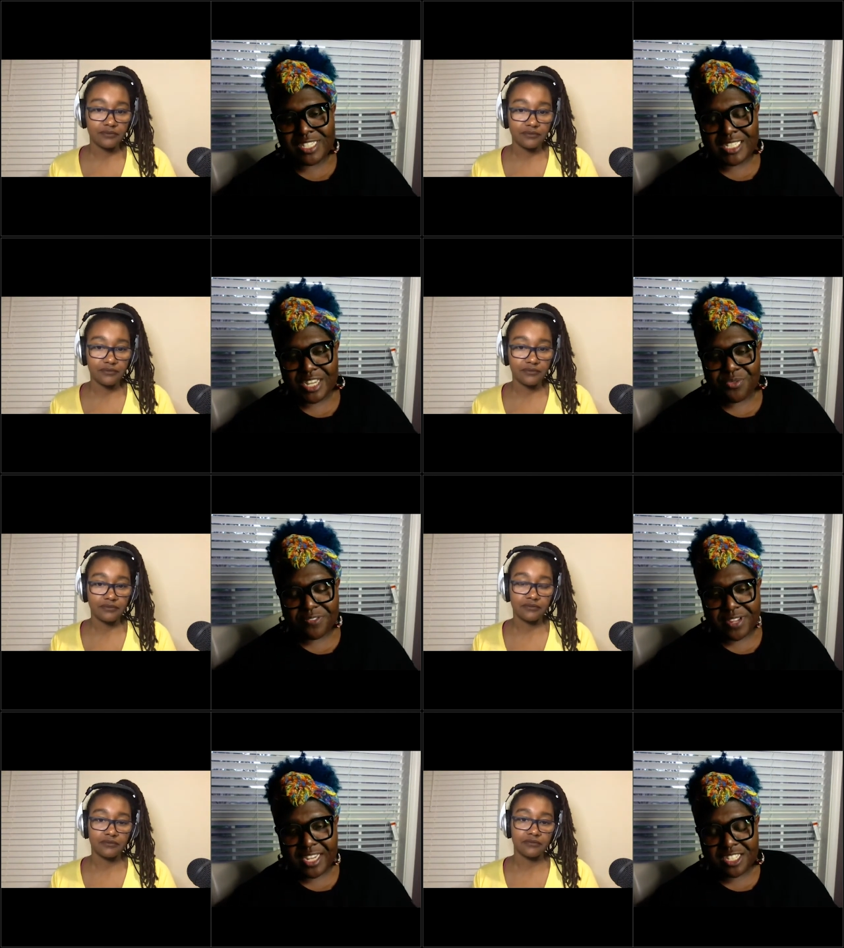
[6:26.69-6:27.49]
Speaker 1: see
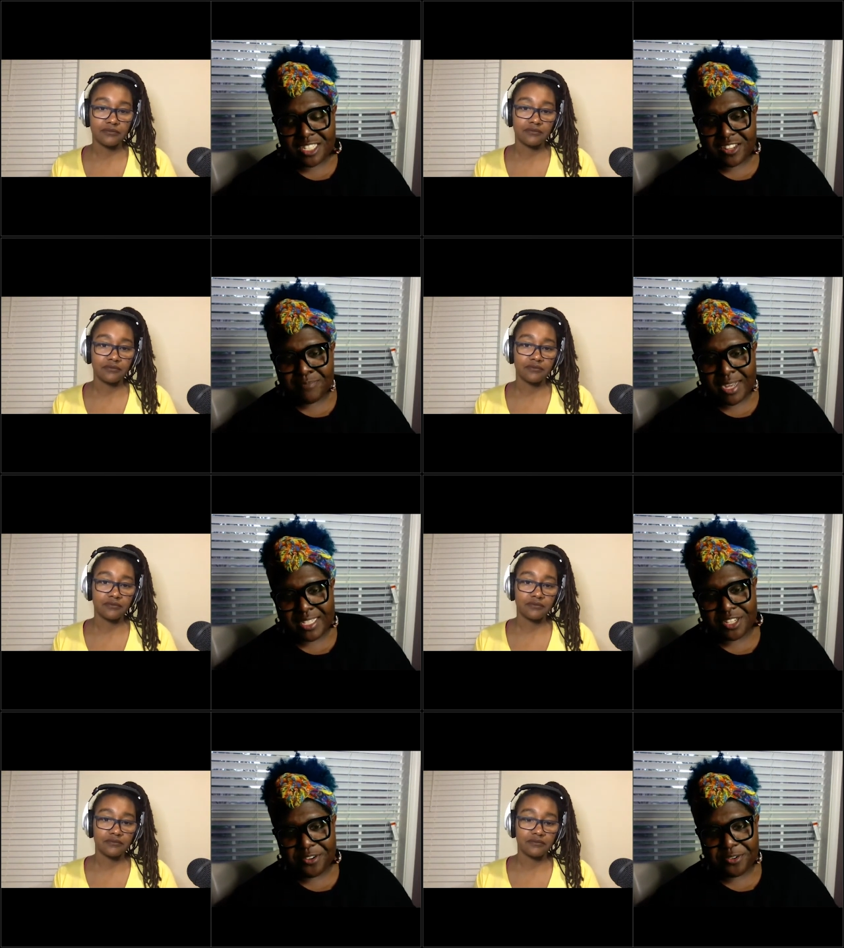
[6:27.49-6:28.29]
reflections of
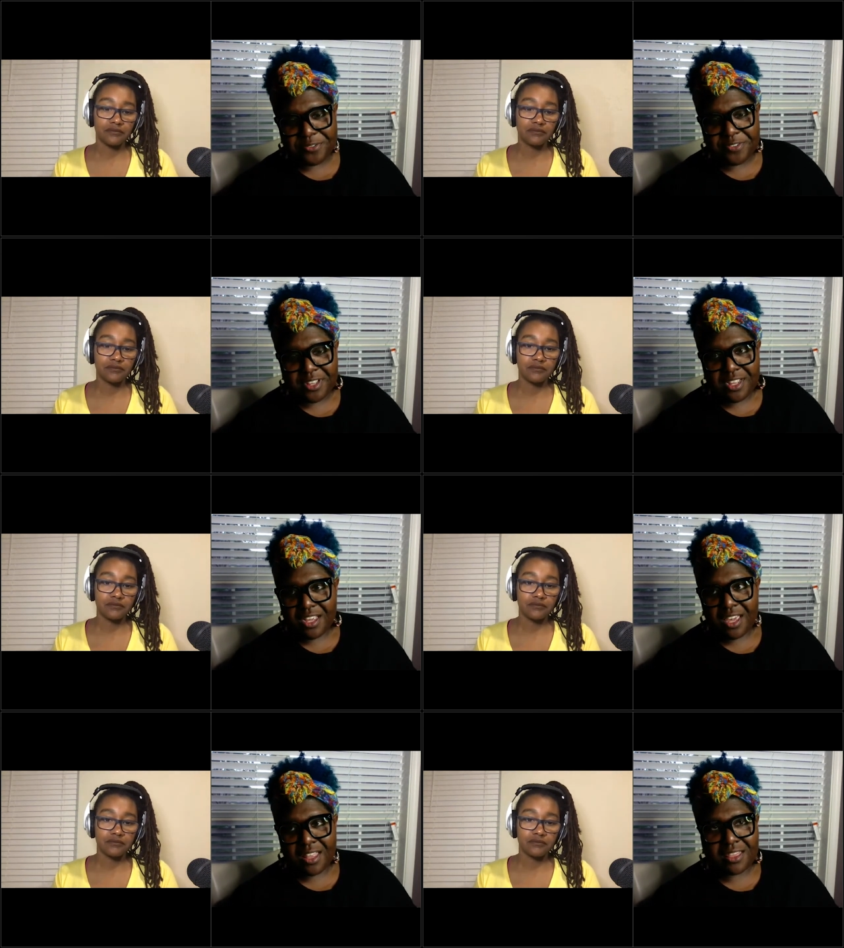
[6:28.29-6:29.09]
myself
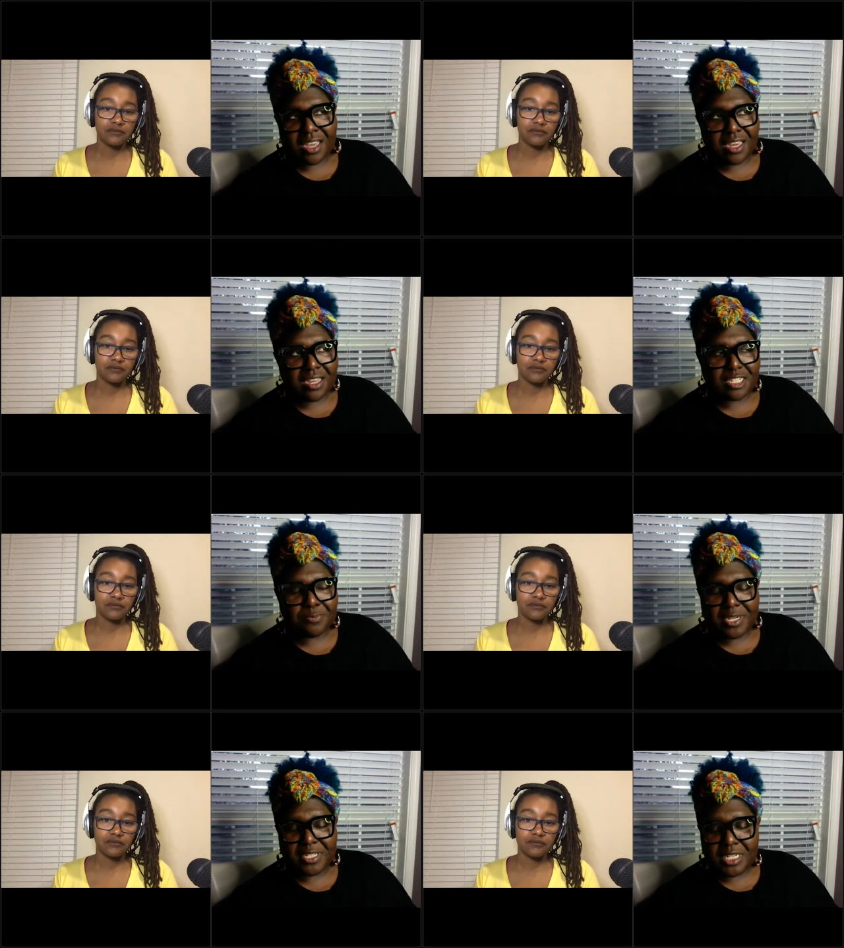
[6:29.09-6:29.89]
in things,
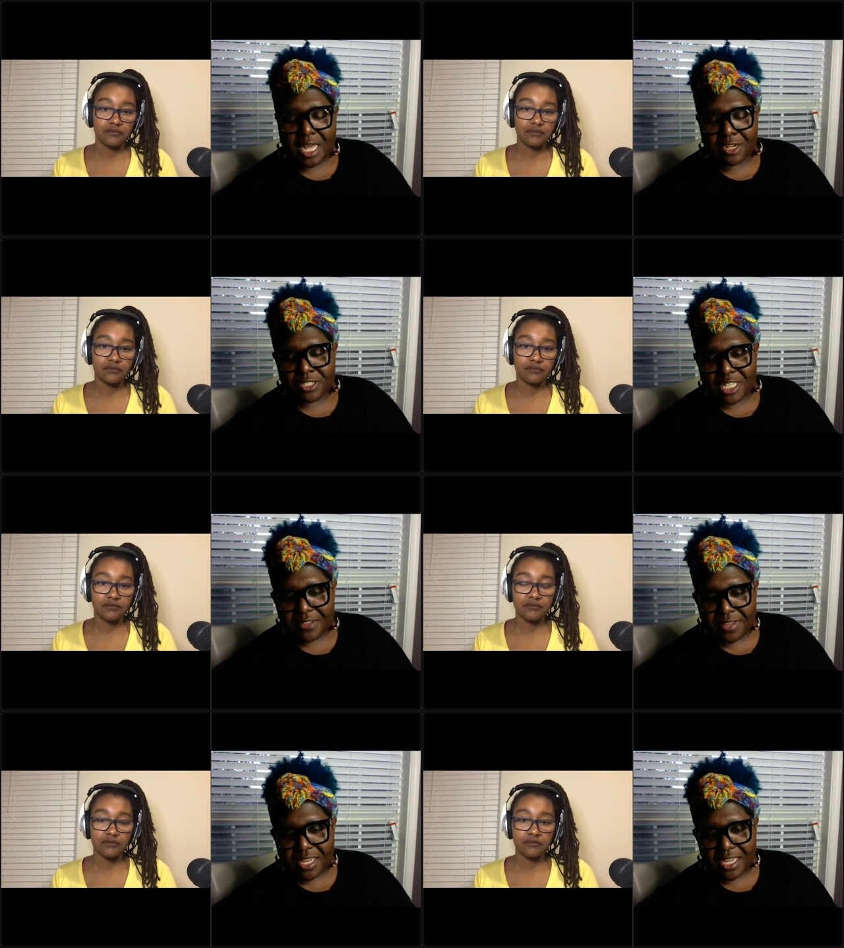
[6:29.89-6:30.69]
especially not on
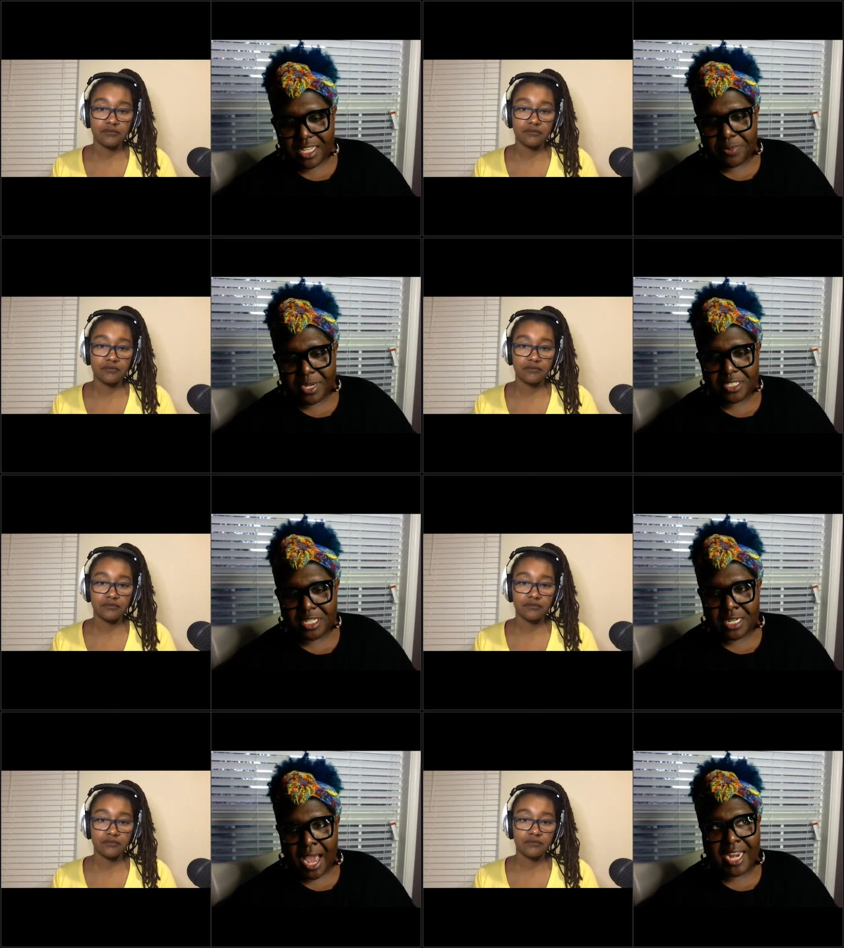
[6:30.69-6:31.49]
TV,
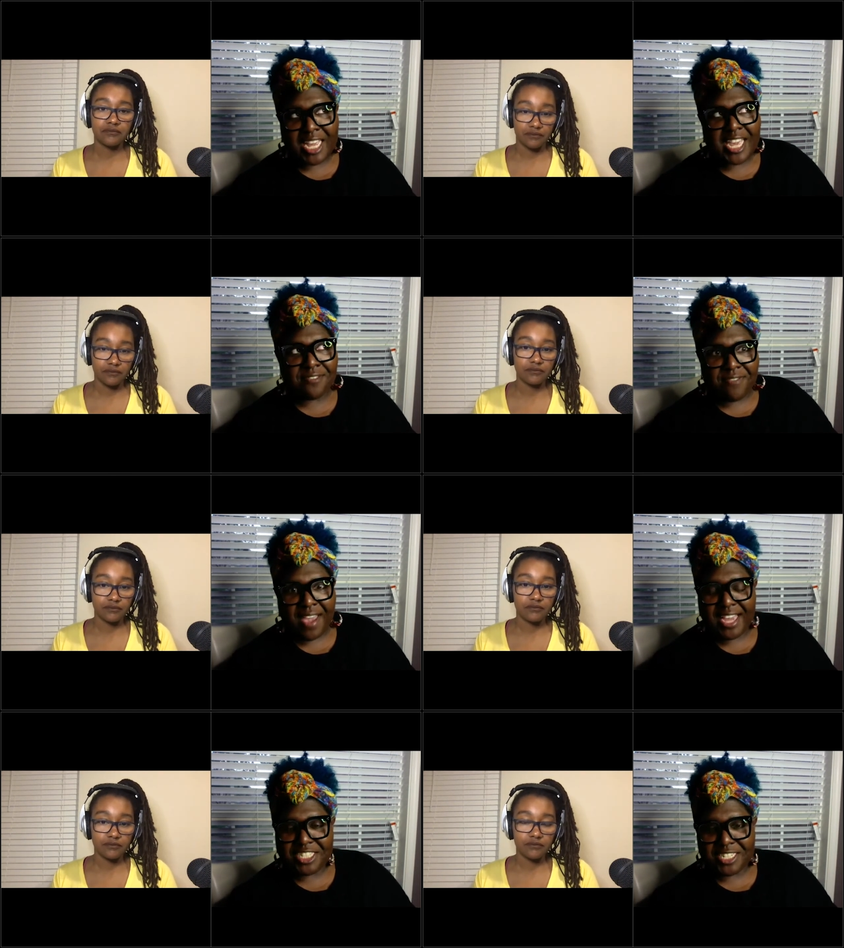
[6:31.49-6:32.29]
especially not in
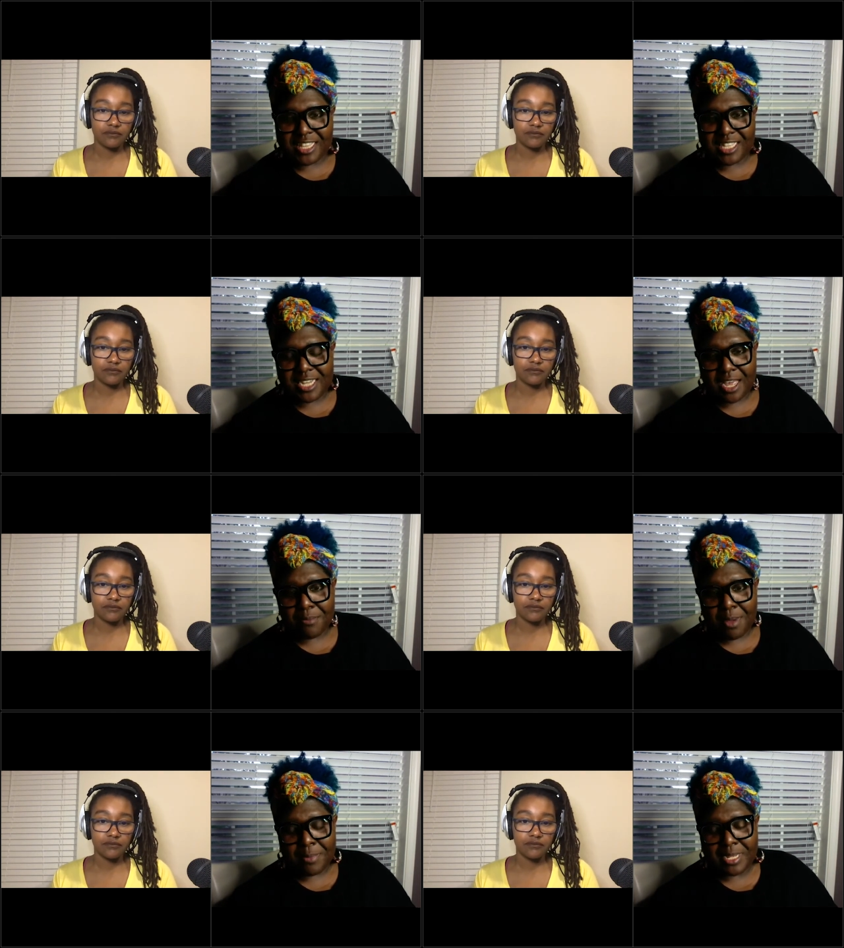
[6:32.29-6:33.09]
fashion at the
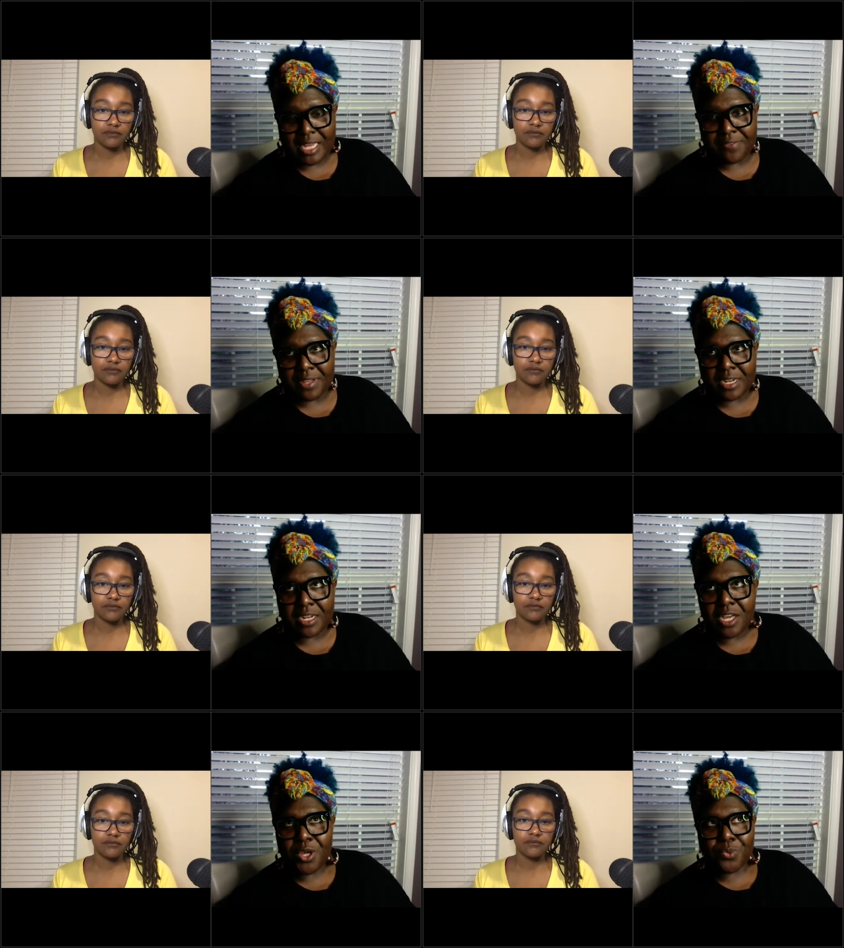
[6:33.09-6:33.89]
time. I mean, even
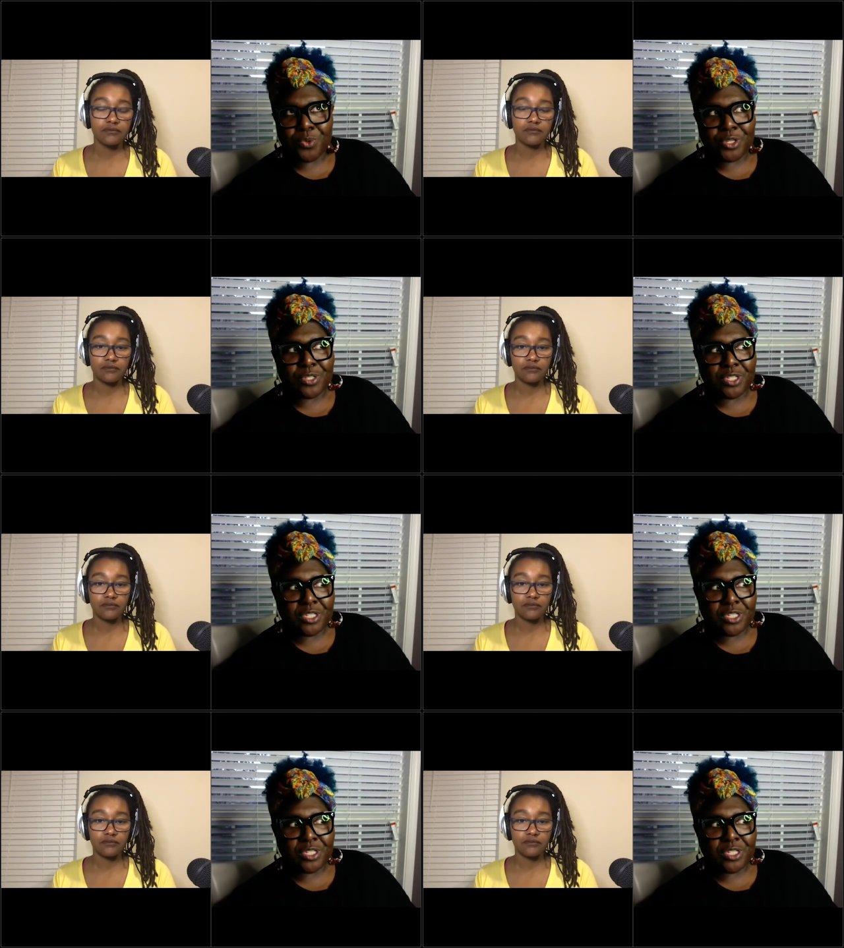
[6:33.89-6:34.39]
when you